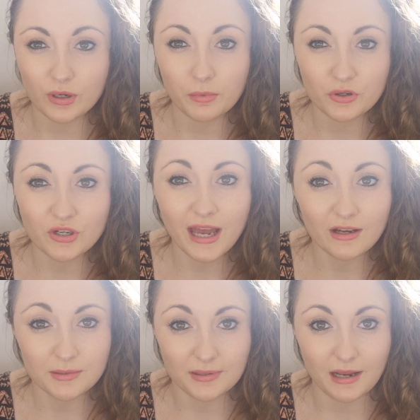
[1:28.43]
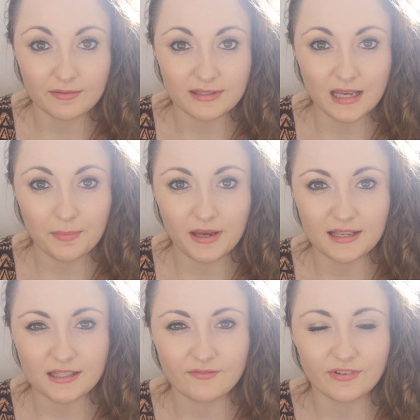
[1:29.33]
I'm not sure how to pronounce it, but
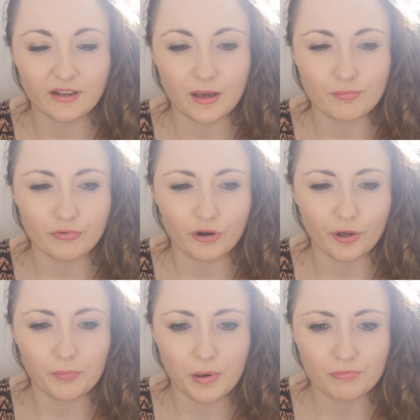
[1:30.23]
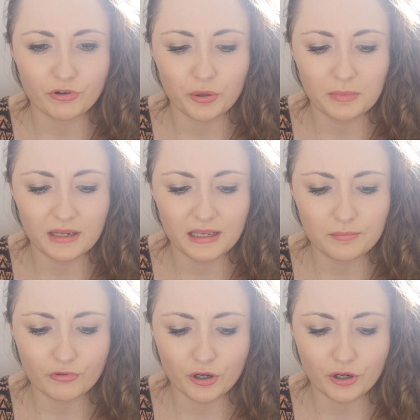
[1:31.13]
it's something like bromelain,